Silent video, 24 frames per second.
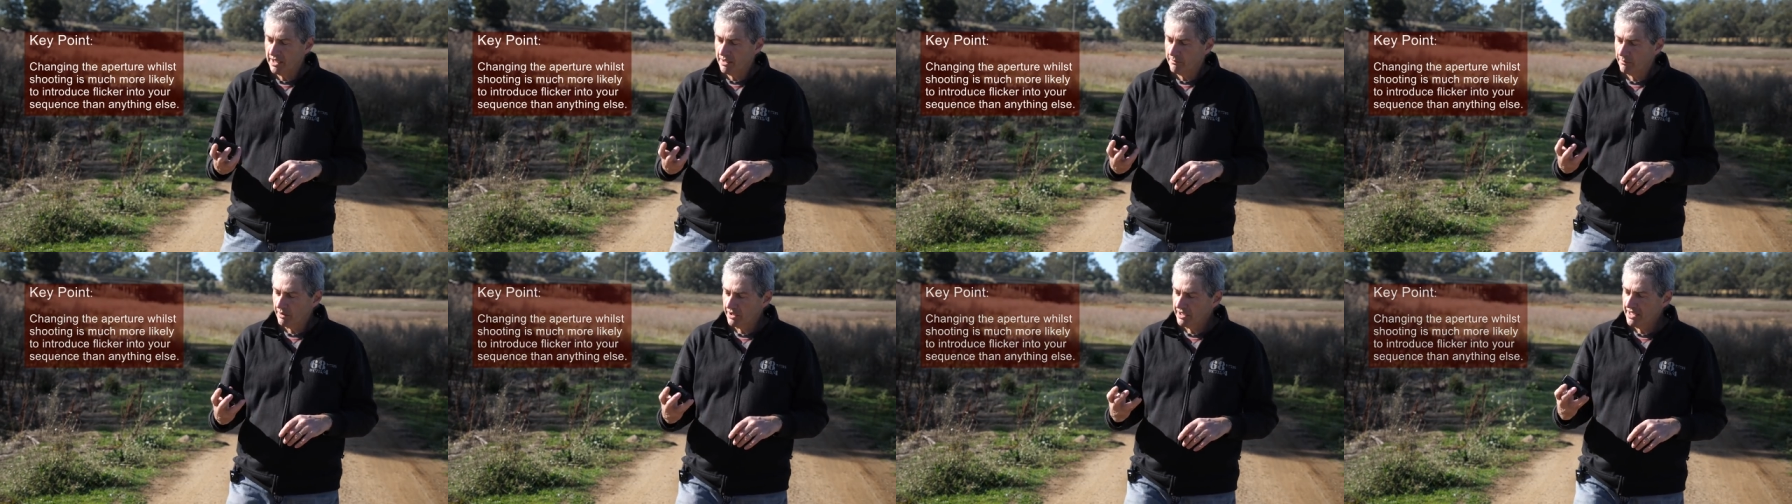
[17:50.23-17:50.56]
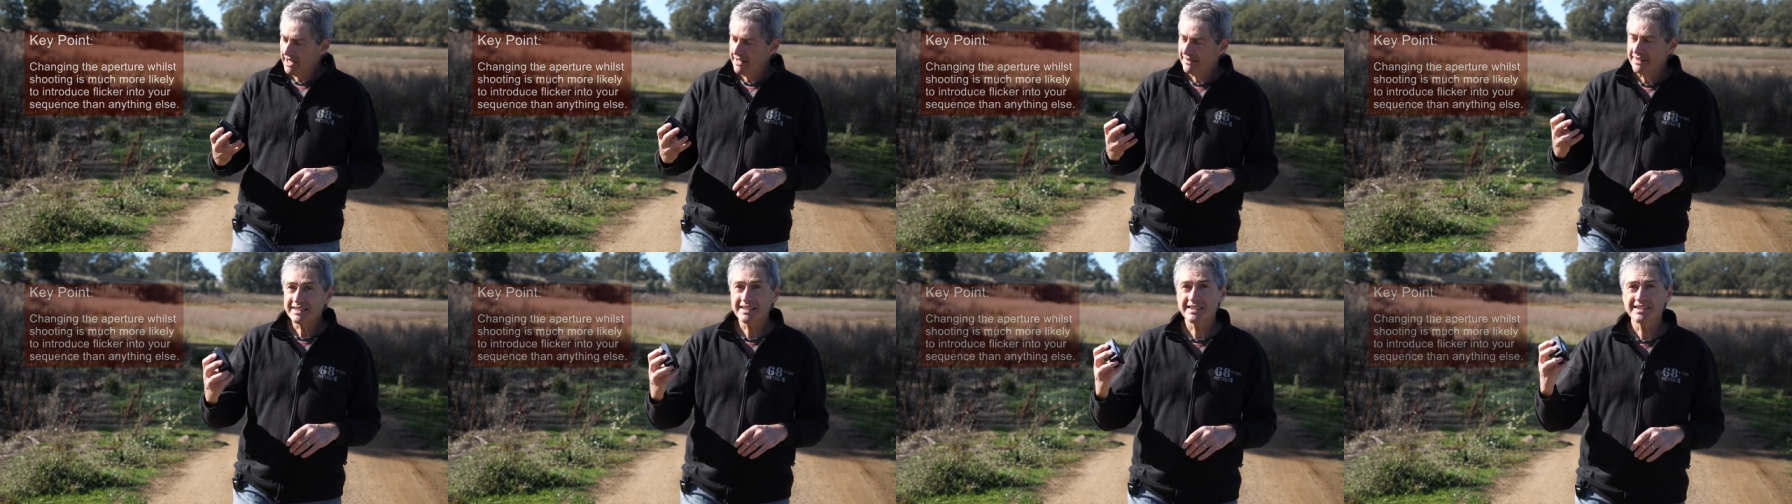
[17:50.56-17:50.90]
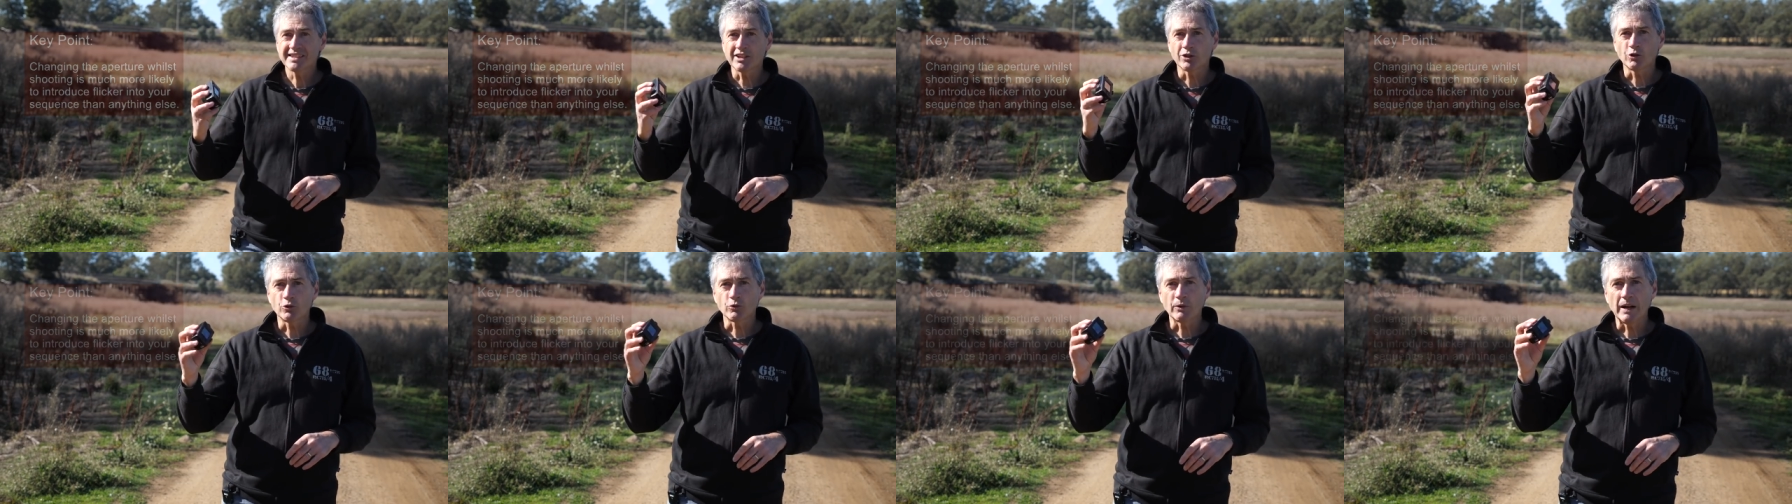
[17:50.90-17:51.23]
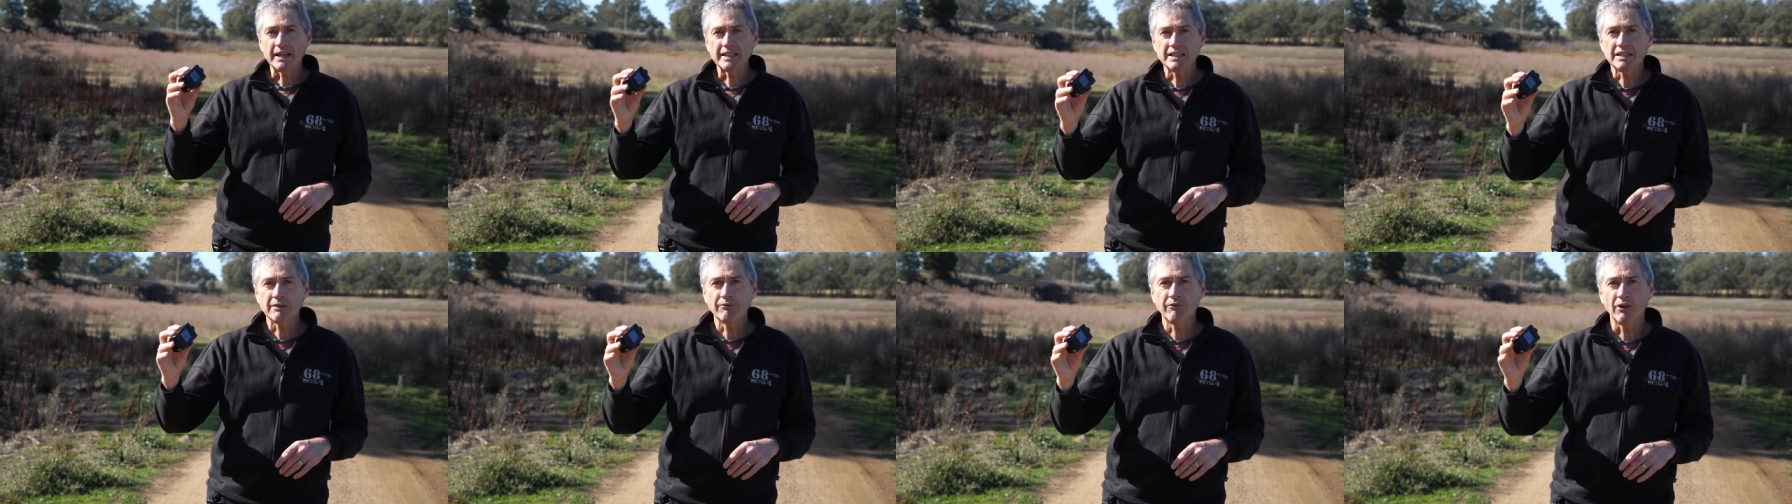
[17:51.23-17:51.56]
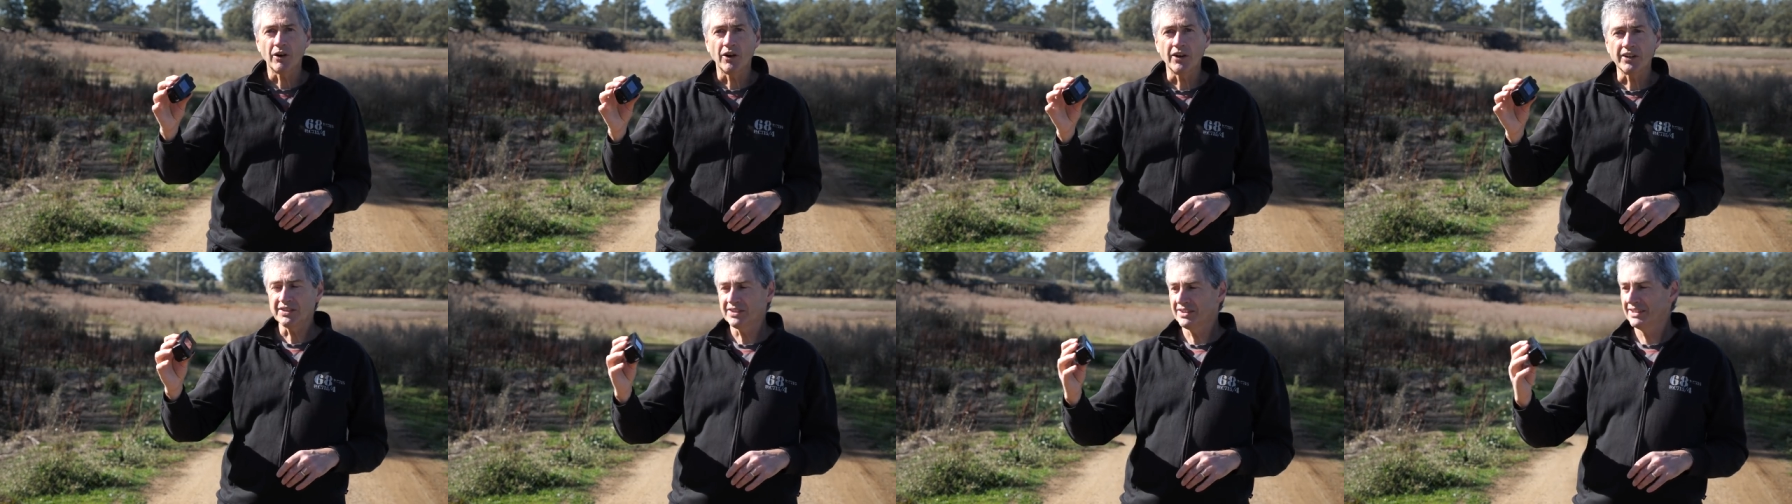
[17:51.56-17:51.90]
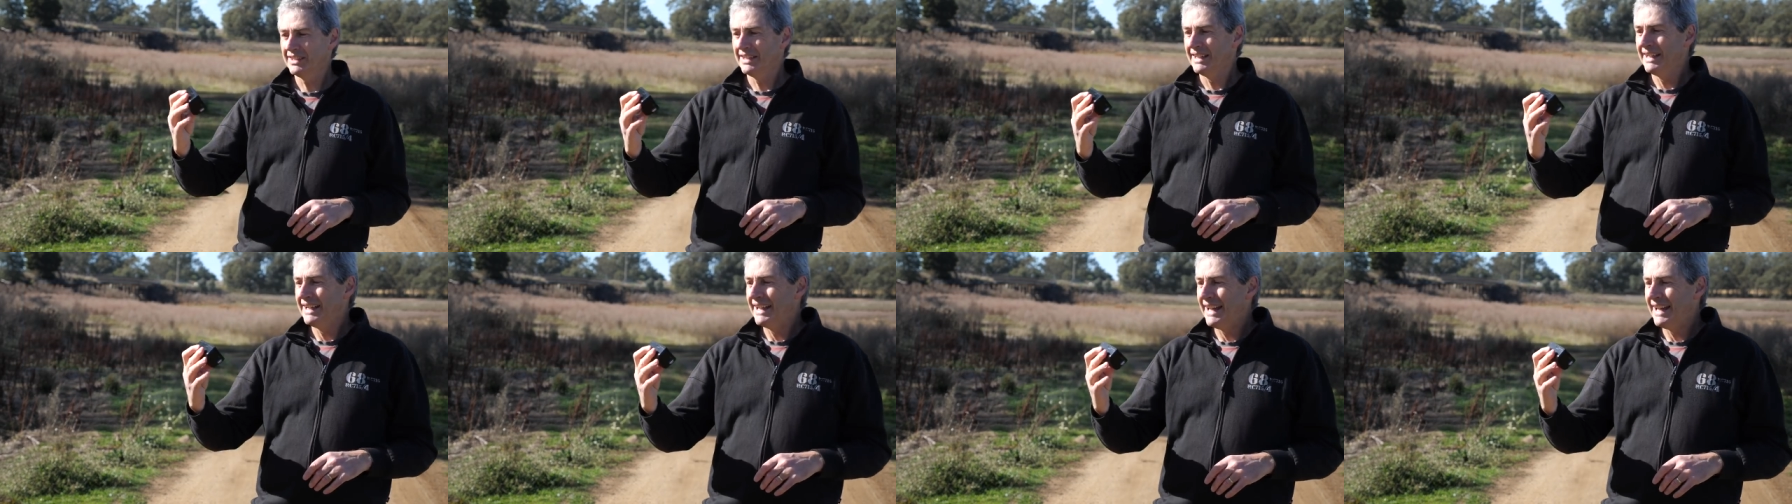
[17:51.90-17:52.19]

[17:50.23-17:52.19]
But yeah, this is a great device,